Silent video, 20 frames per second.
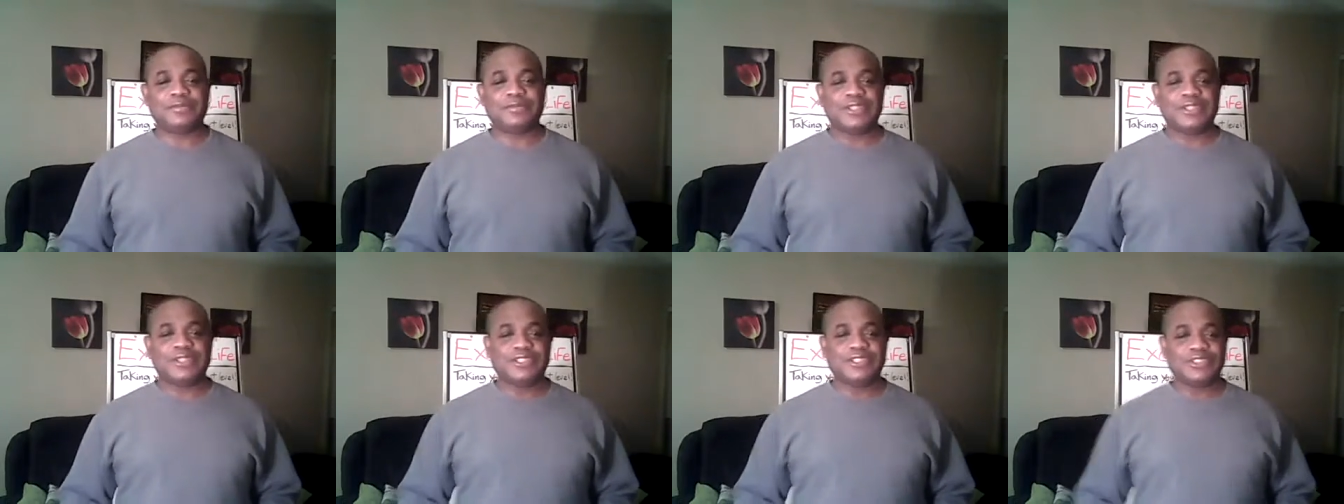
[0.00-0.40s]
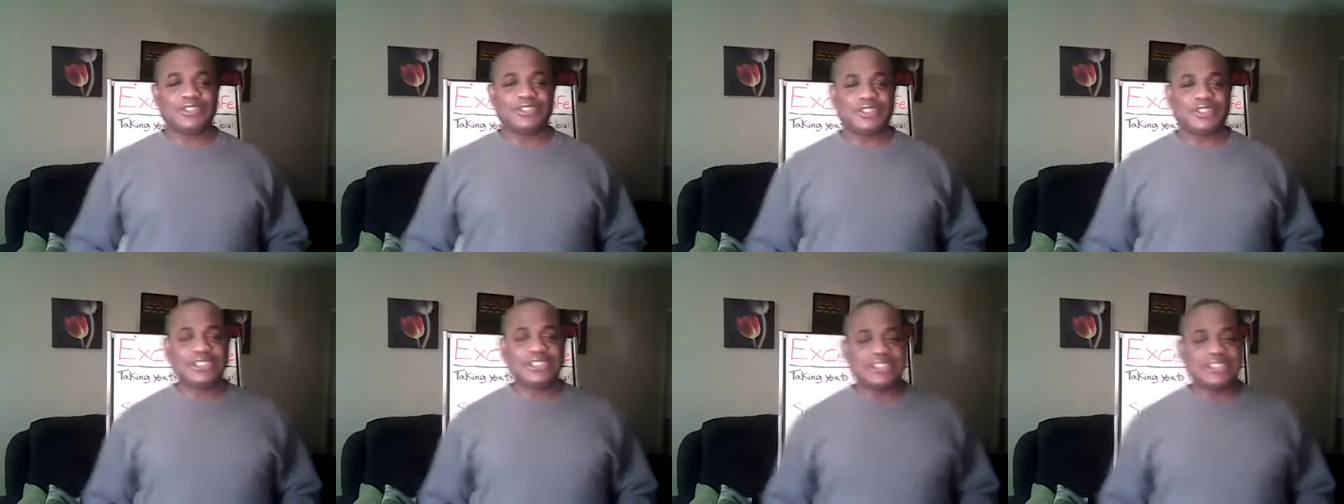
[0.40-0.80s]
You know,
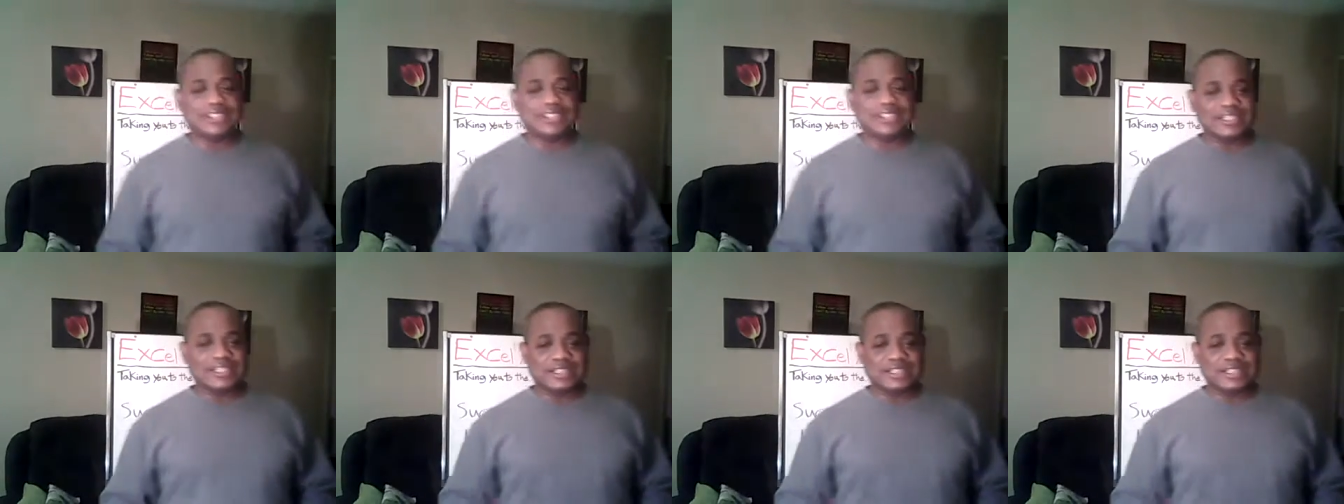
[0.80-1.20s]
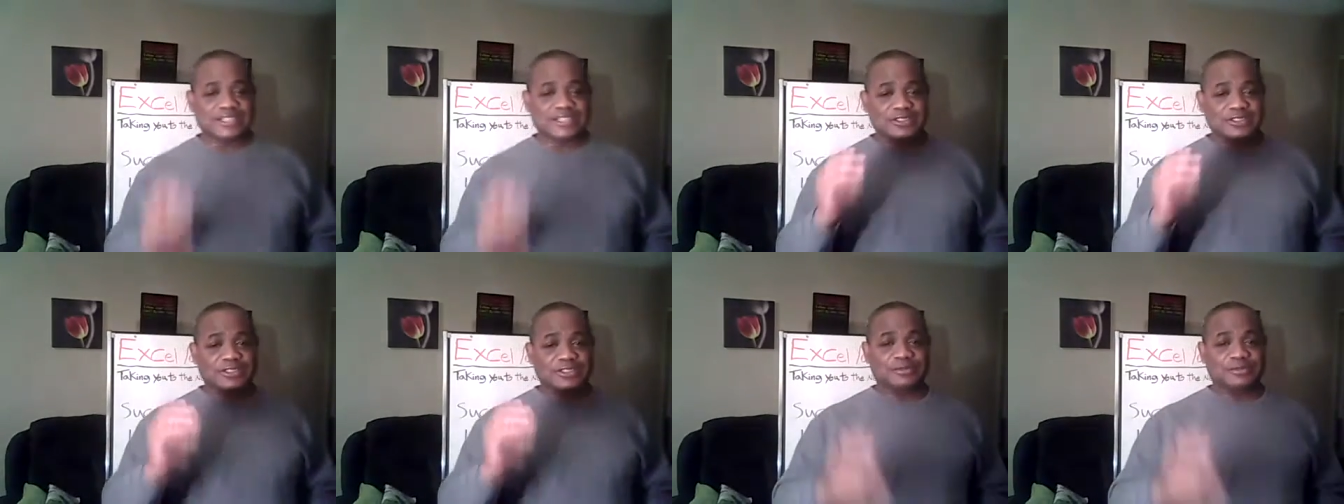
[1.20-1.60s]
he said that that's
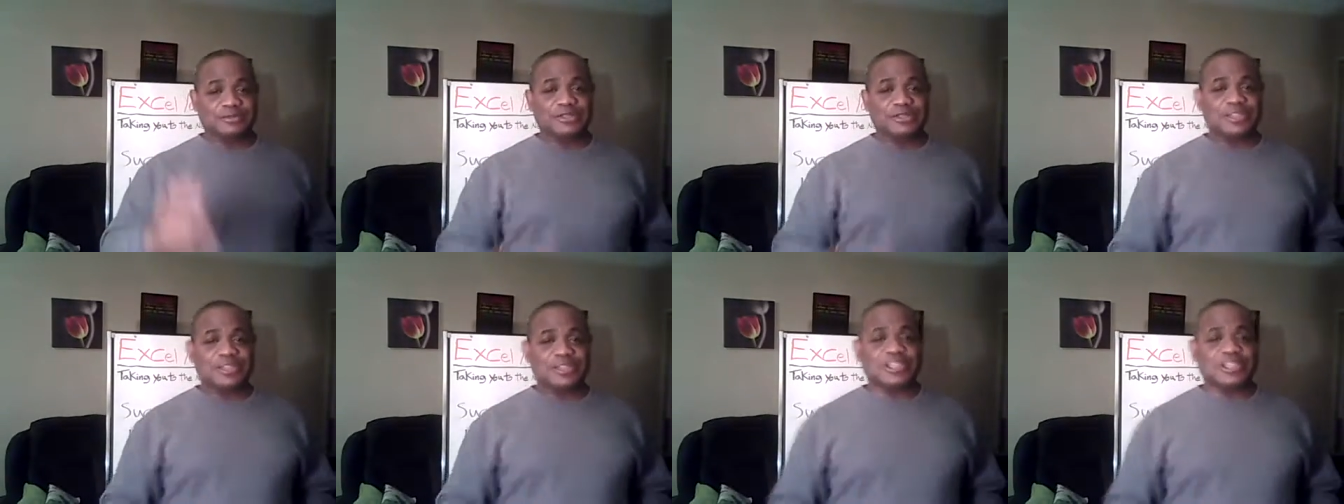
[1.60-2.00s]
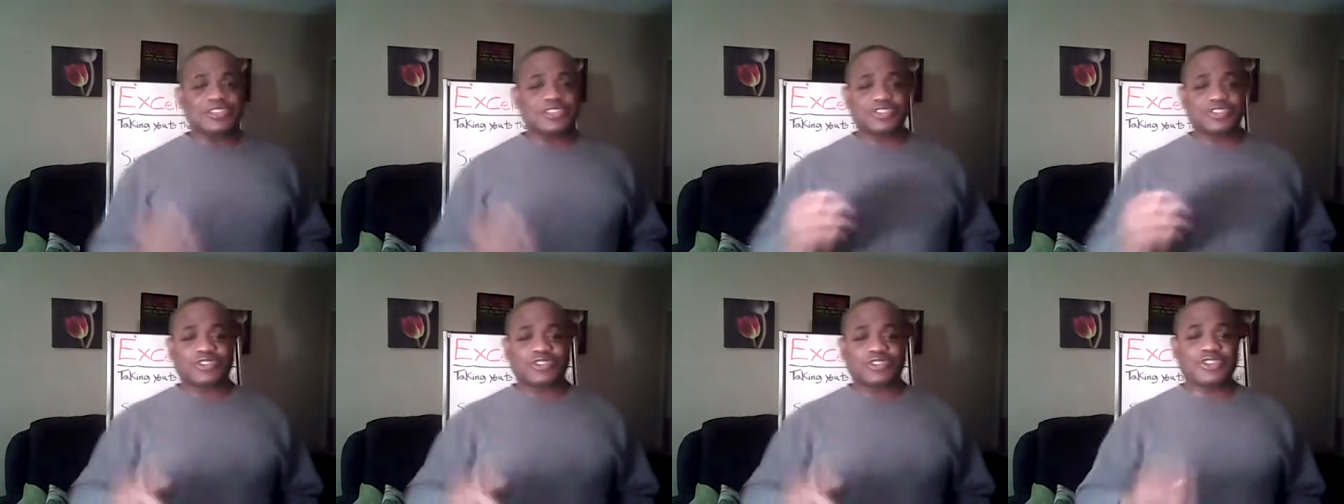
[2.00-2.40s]
he'd be his
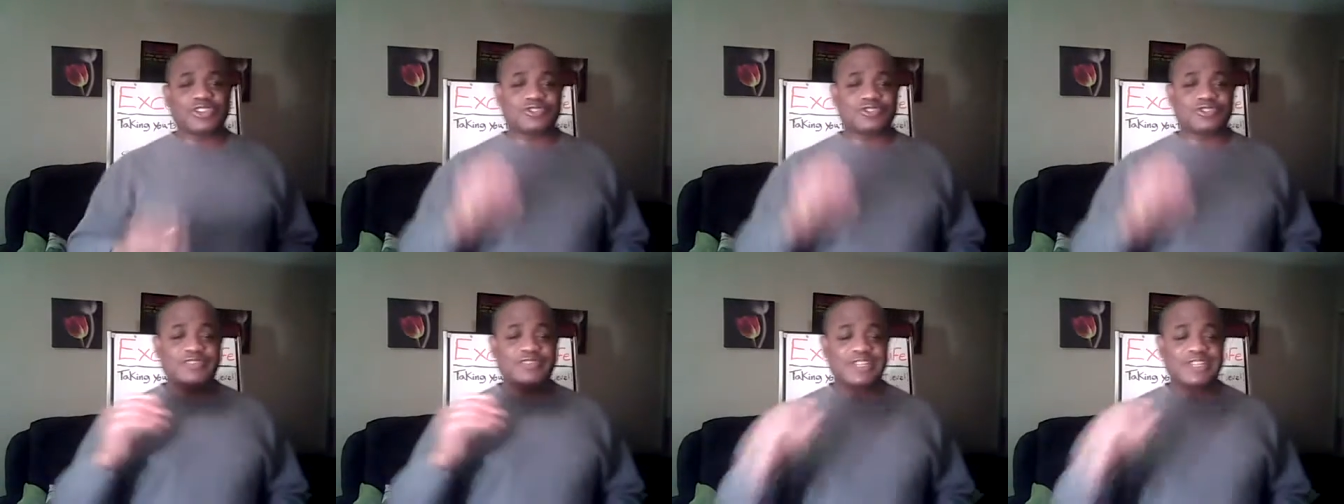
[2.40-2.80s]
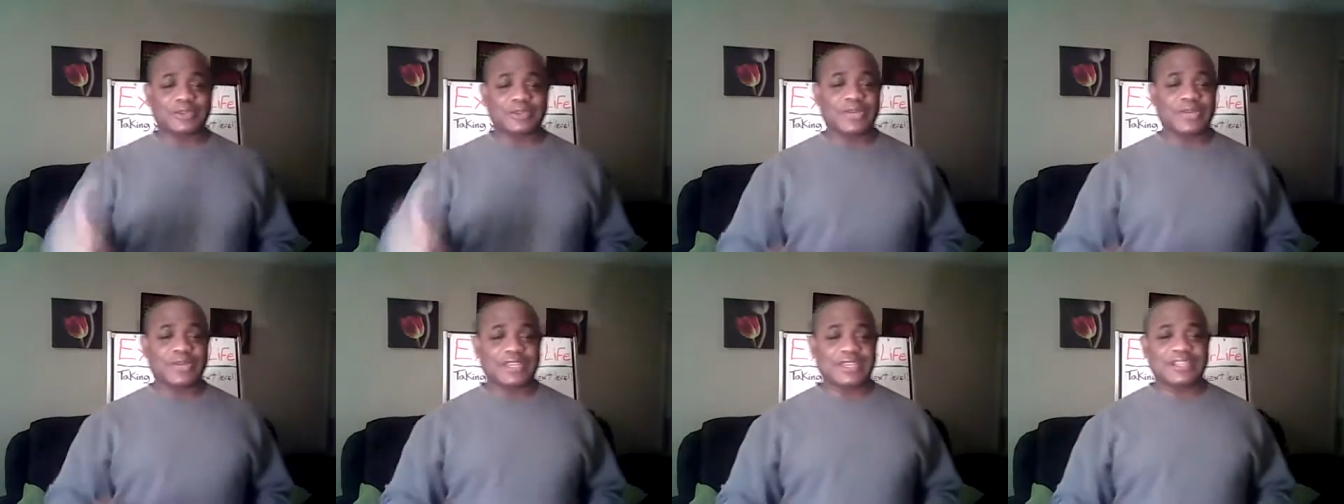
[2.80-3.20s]
choice right
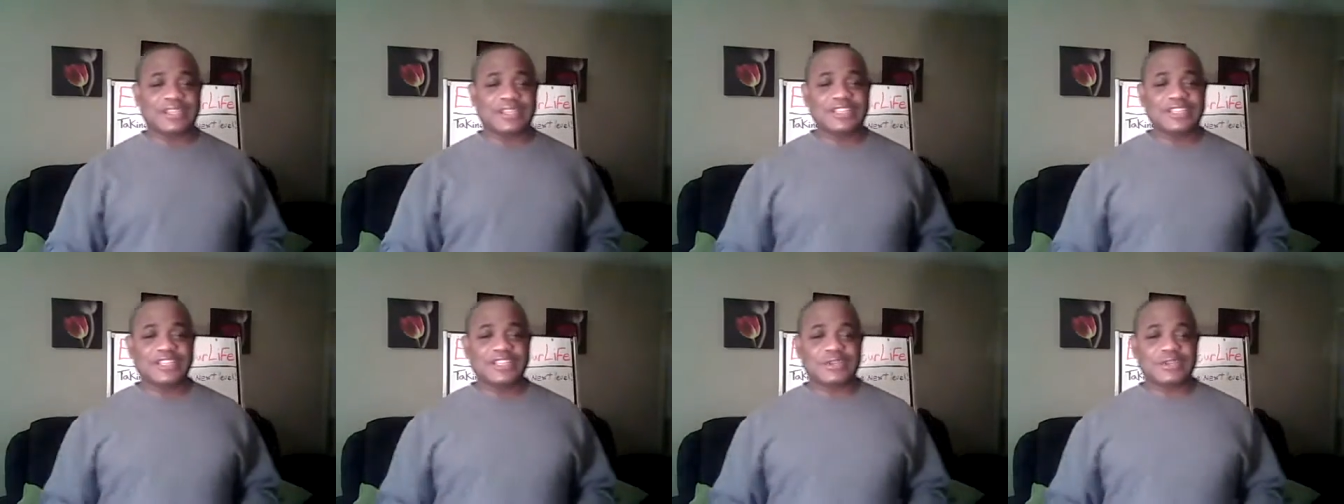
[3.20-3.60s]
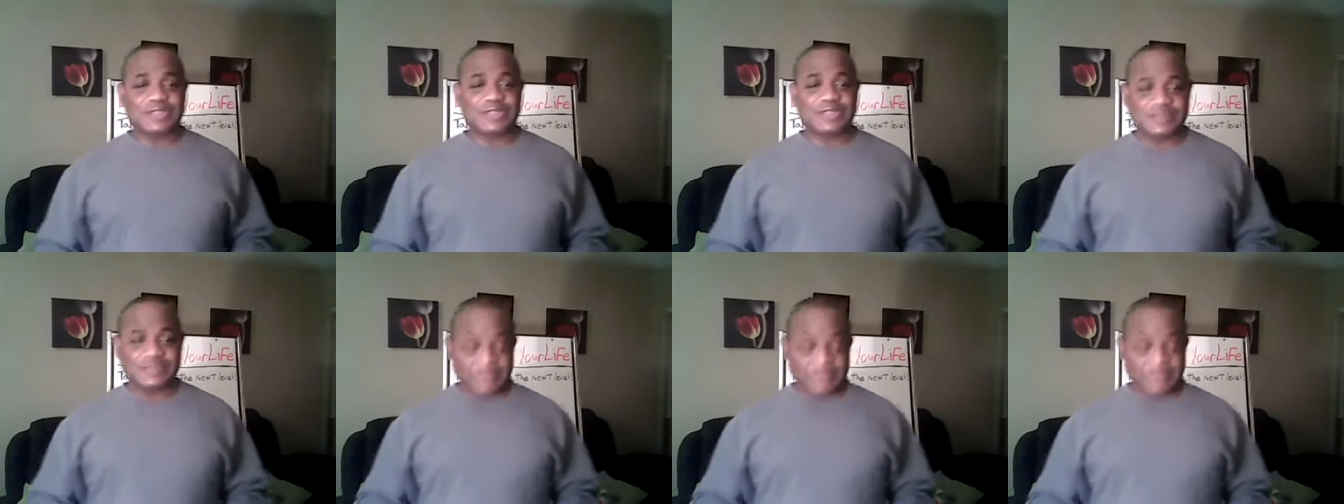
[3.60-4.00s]
away. He wouldn't
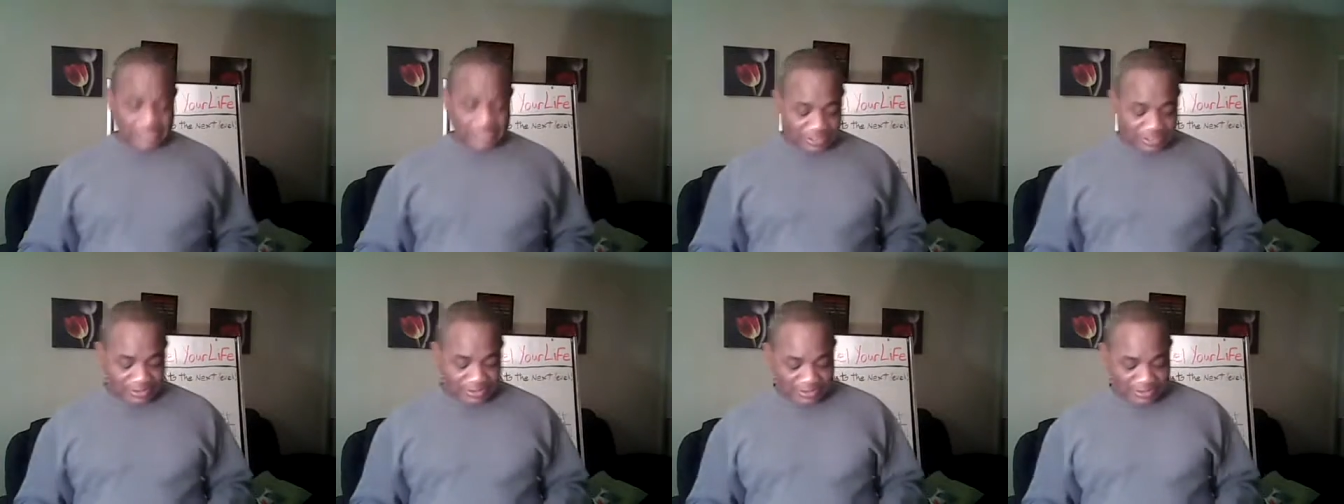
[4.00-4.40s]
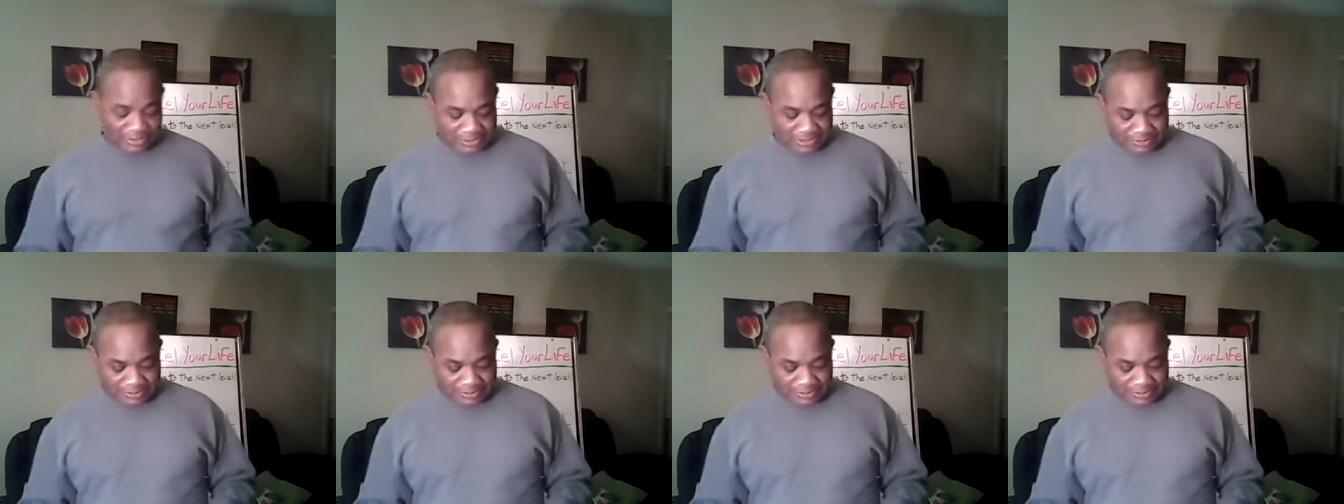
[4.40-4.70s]
even think about it.